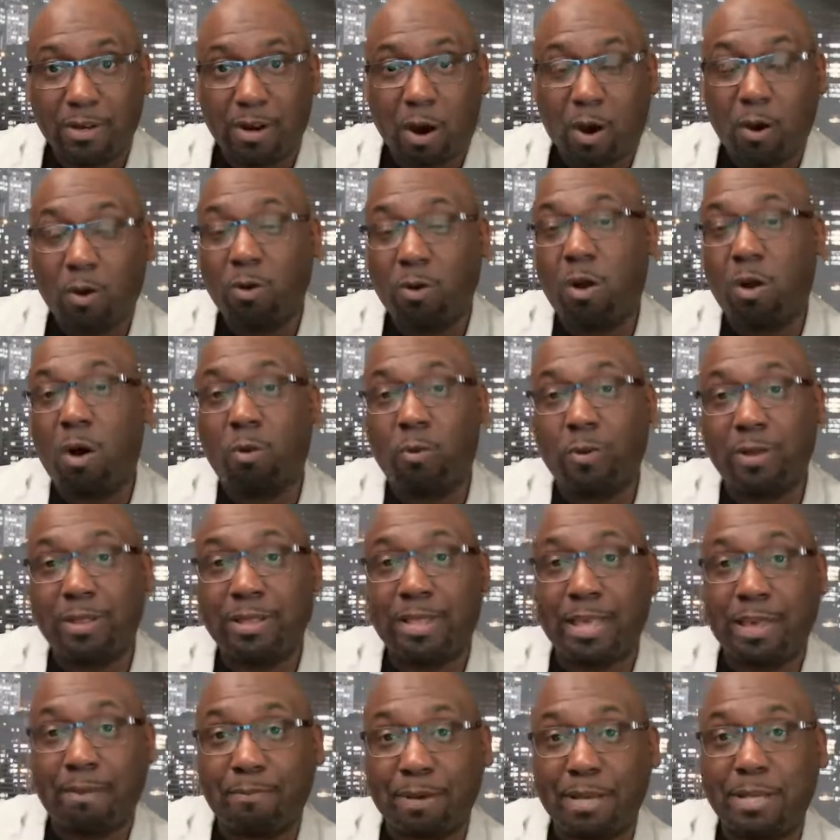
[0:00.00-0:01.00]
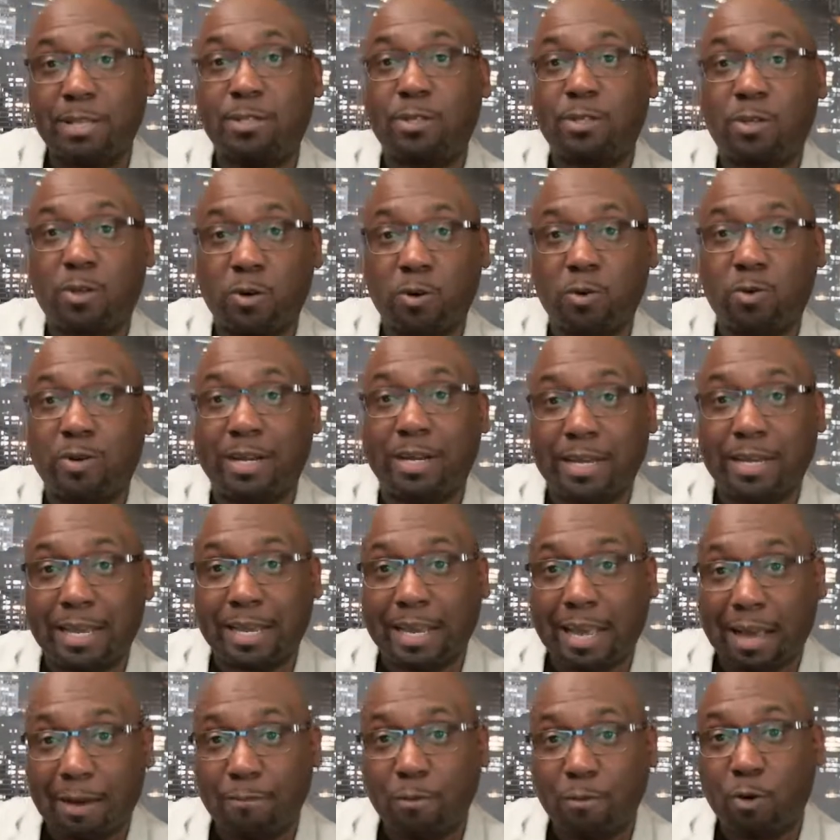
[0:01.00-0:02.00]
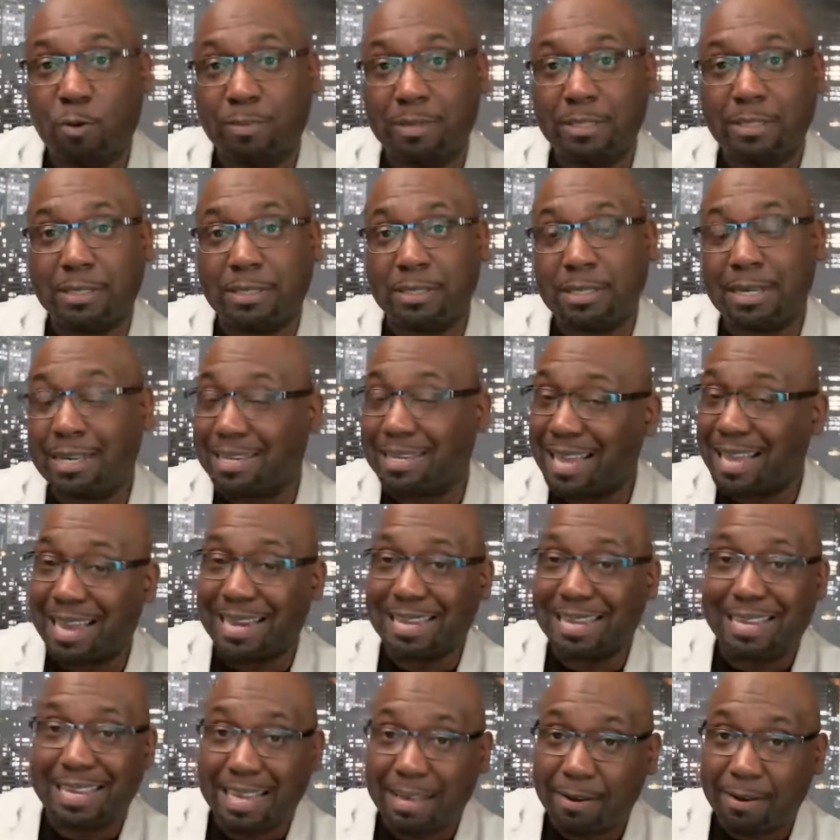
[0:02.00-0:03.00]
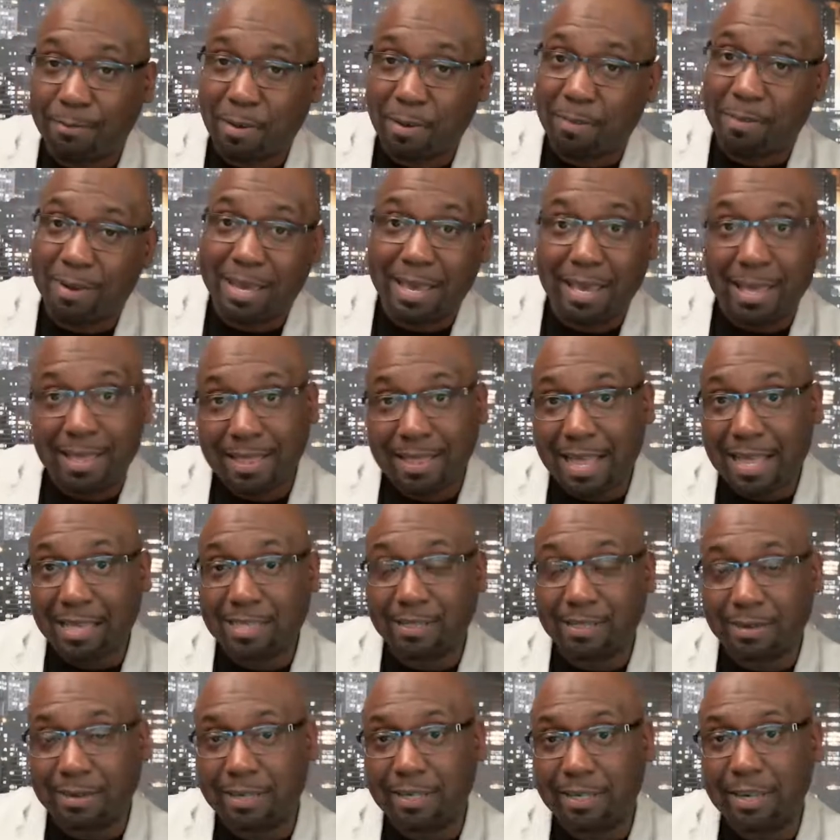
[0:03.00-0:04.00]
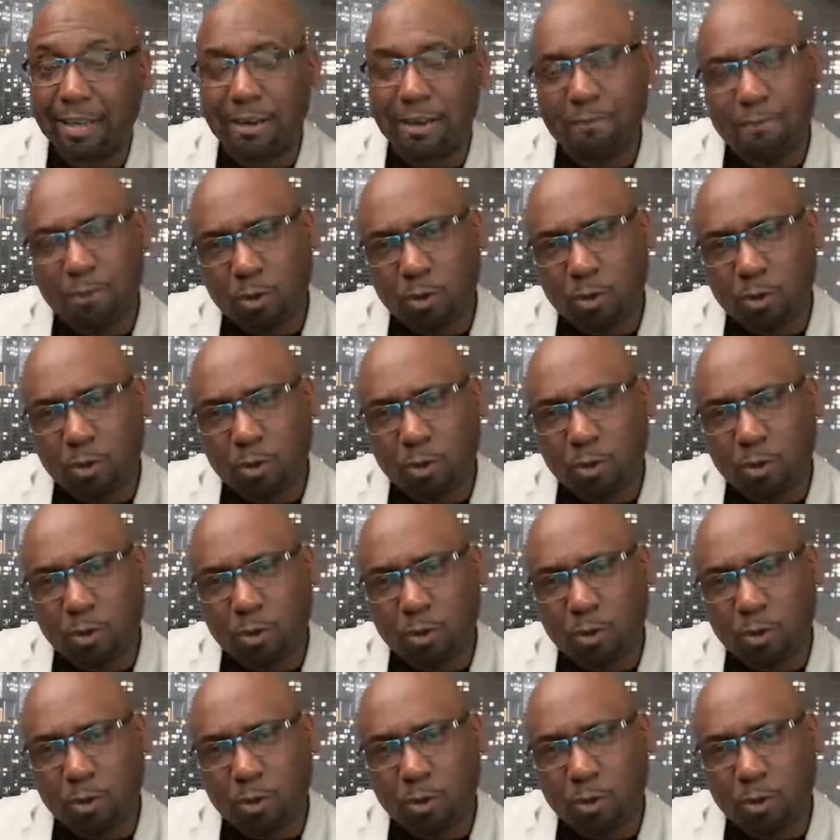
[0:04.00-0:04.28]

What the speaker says: How long will they be in school and they come home and say, Daddy, Mommy, that's not it?